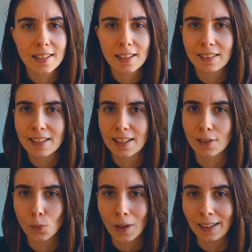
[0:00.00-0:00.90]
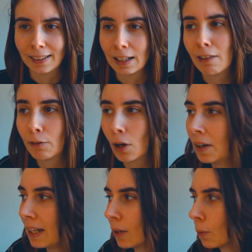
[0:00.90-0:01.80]
series as well. I have no
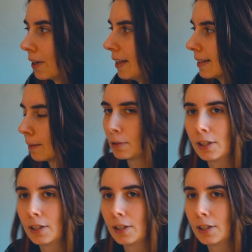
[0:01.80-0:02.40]
idea what he's up